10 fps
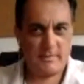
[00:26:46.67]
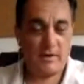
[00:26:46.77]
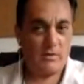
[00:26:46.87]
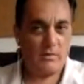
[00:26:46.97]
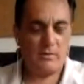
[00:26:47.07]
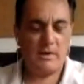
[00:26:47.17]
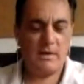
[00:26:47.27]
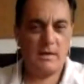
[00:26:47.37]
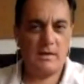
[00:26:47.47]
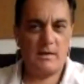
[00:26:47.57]
my own,
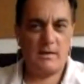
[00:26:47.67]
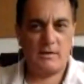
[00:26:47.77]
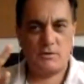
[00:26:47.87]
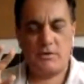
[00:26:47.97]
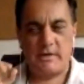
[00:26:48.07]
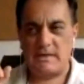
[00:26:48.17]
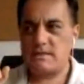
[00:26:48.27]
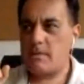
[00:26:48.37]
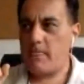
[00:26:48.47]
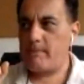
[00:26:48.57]
uh, two things.